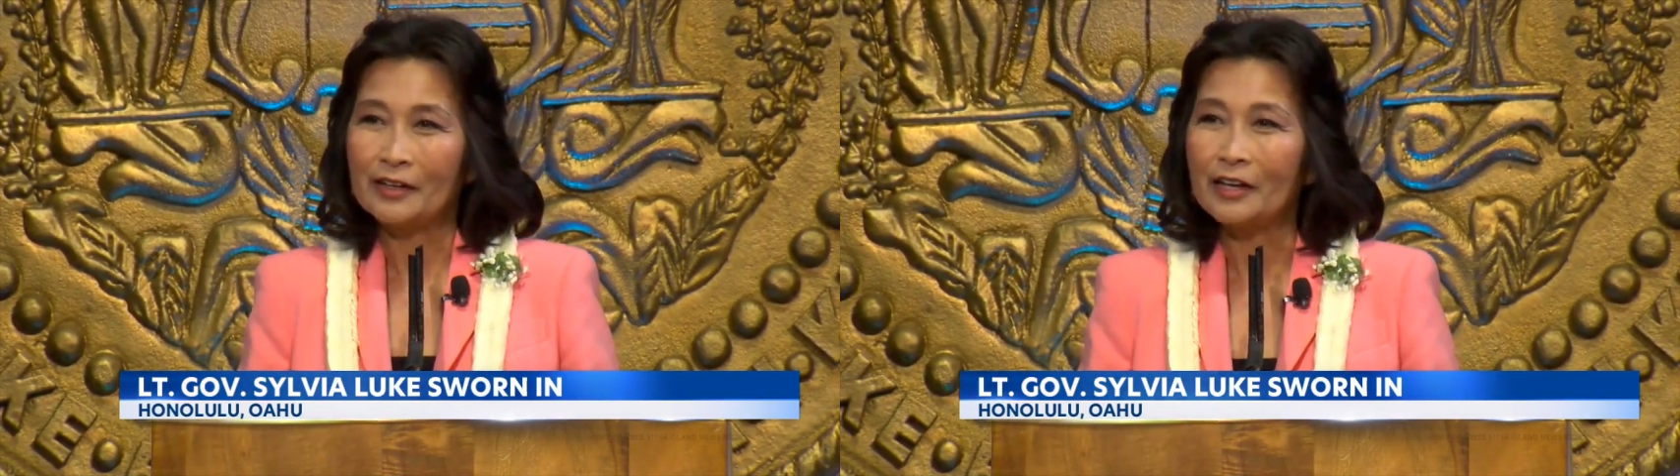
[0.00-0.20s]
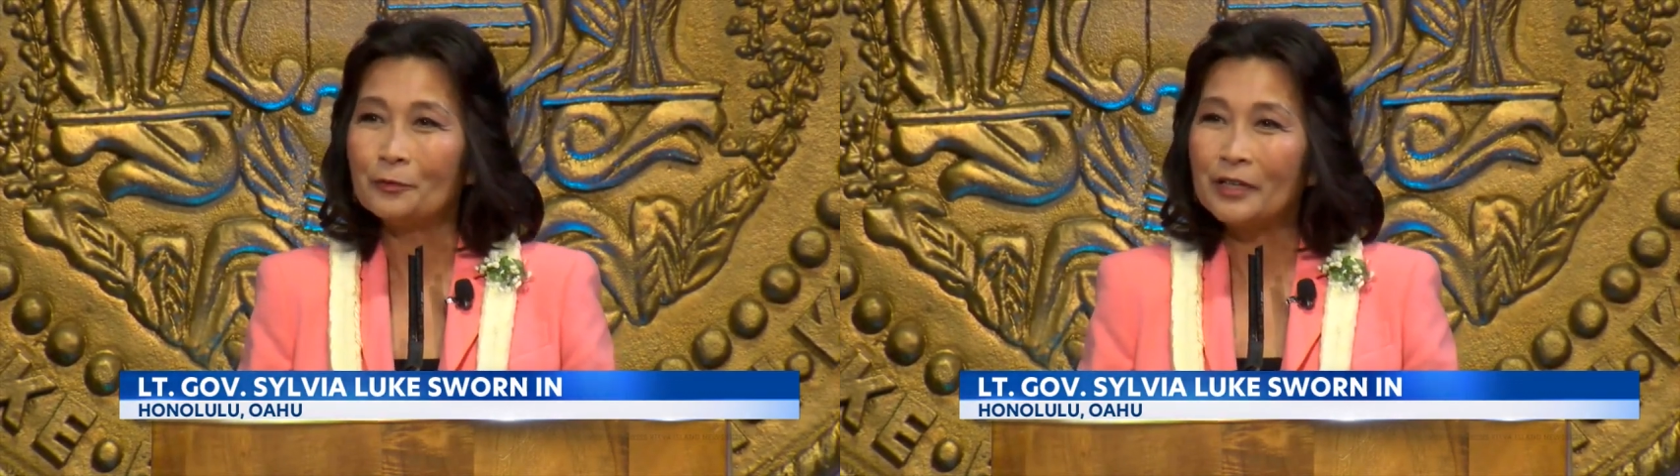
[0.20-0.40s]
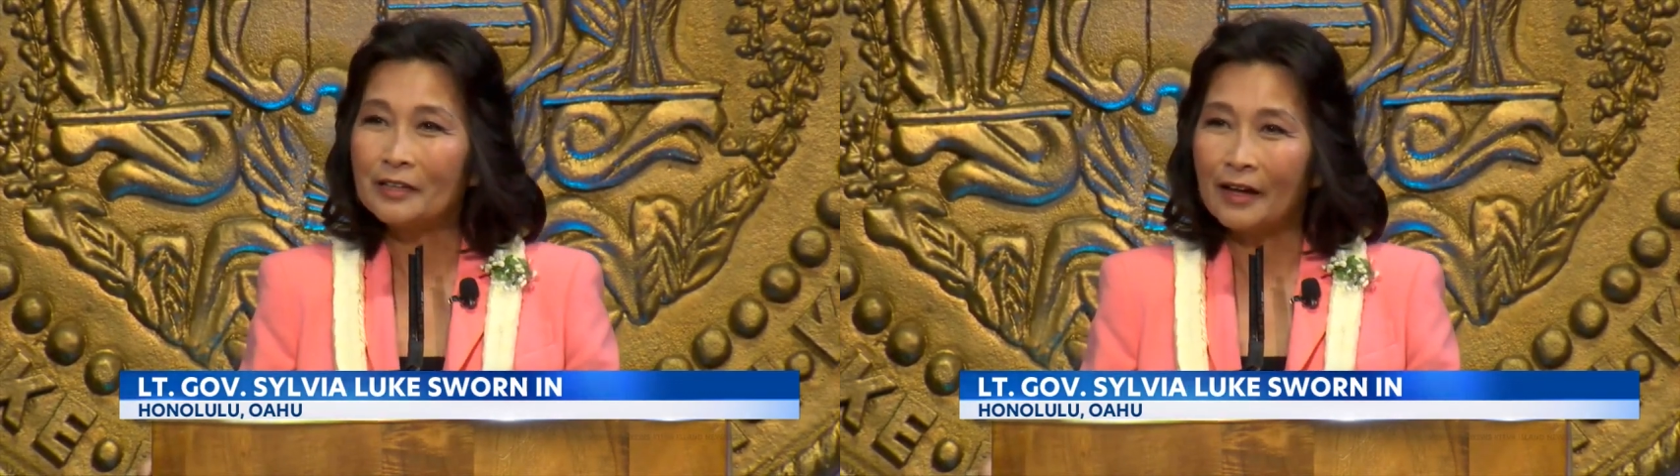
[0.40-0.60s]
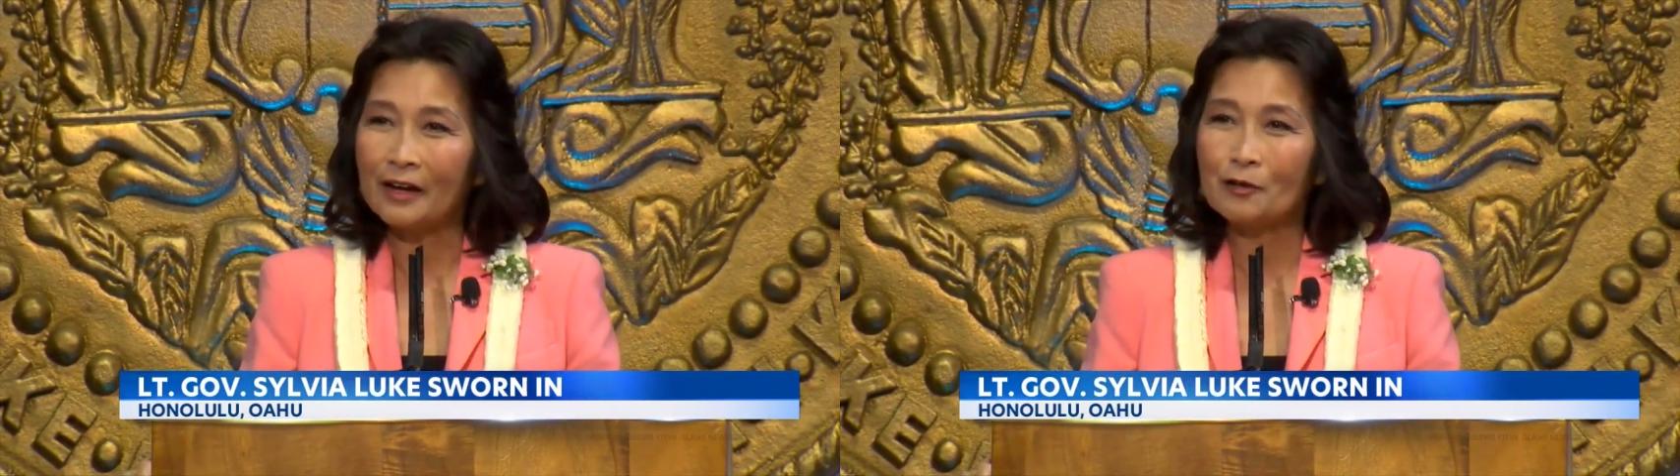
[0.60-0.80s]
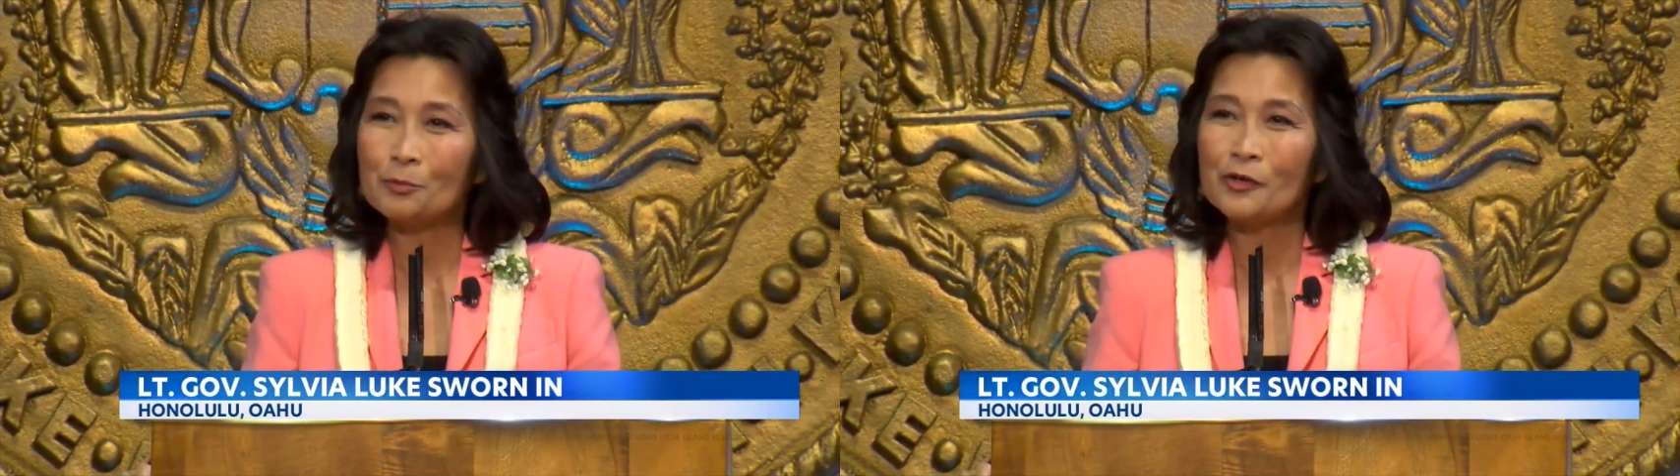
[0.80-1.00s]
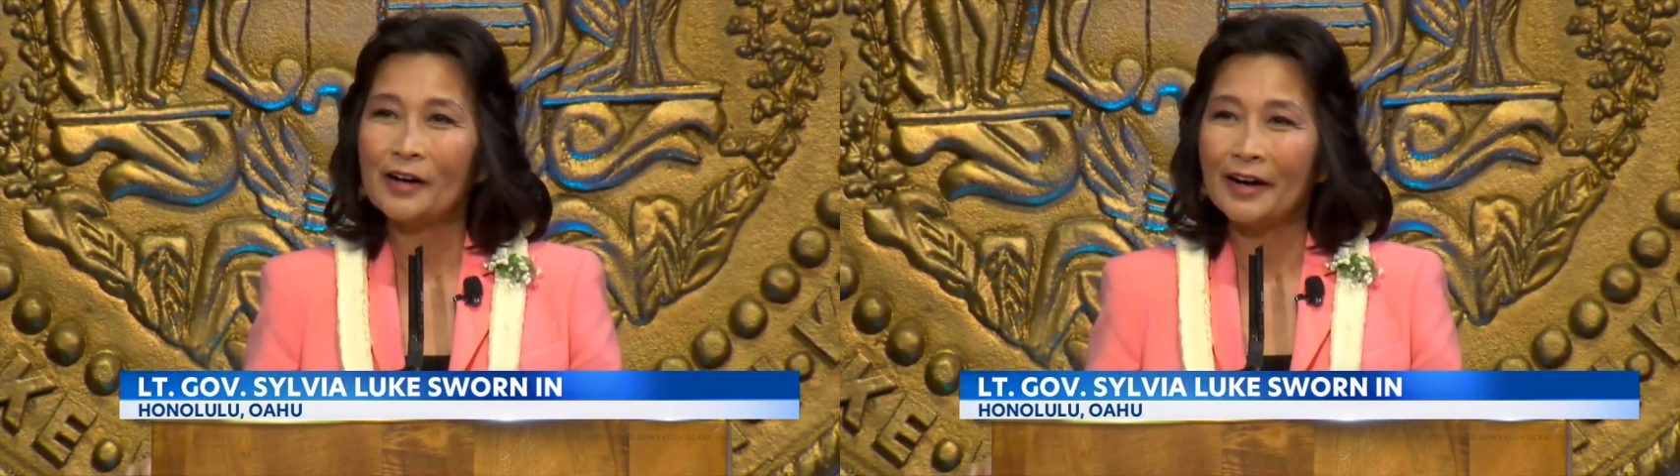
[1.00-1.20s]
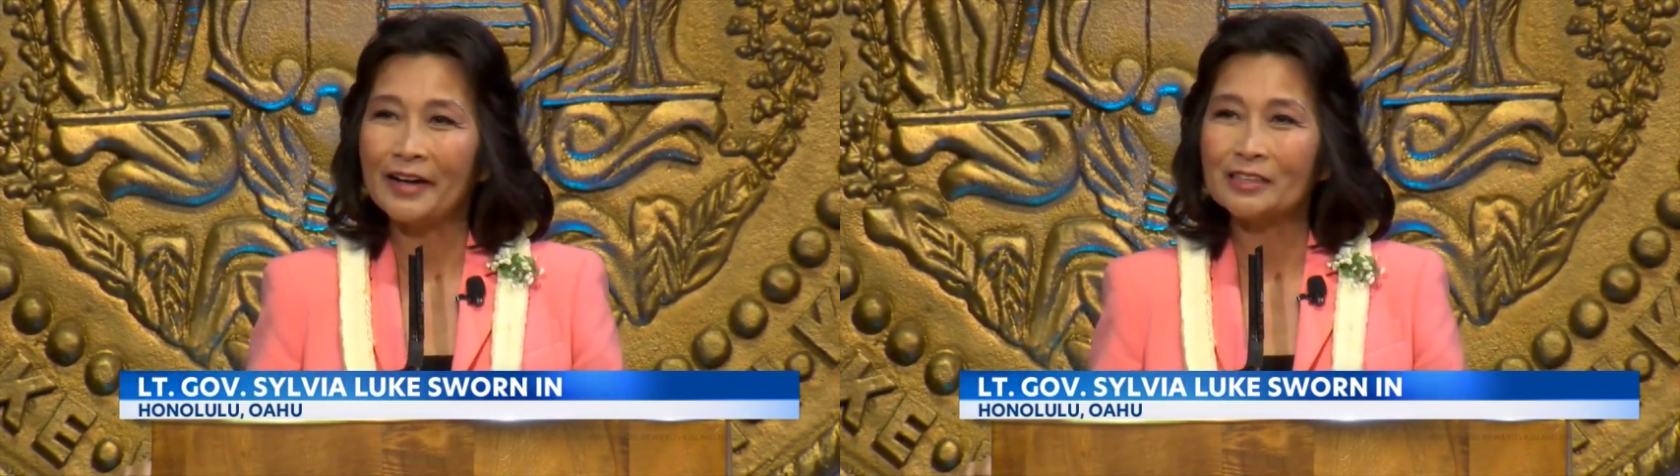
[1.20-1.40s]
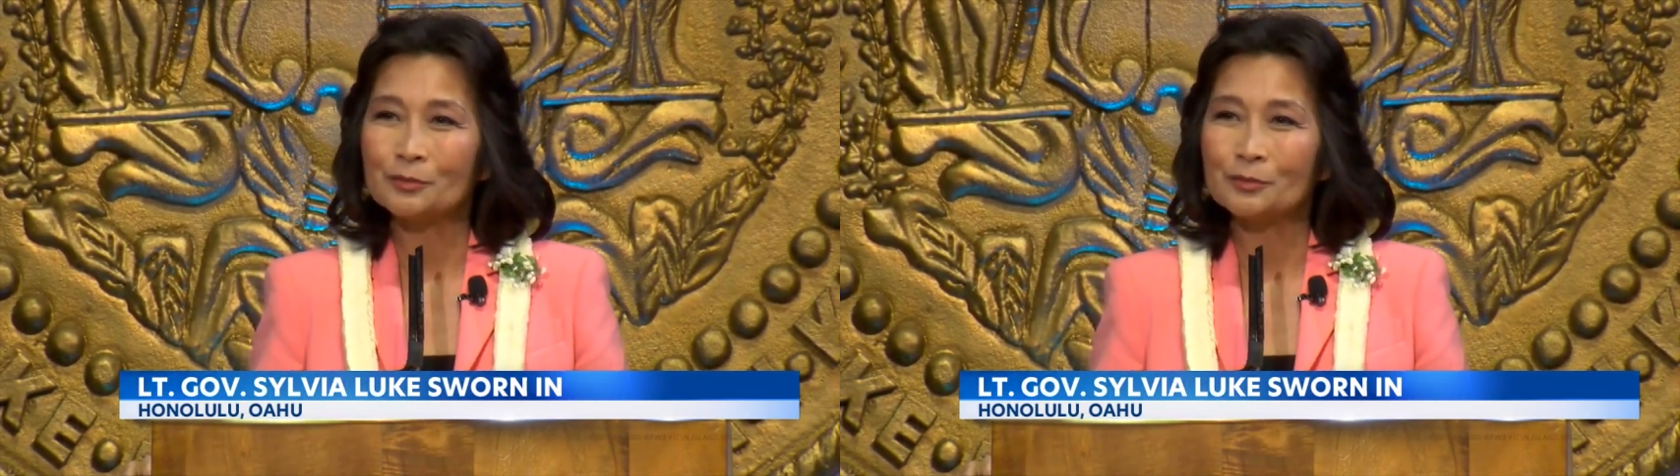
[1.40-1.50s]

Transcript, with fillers: and reliable high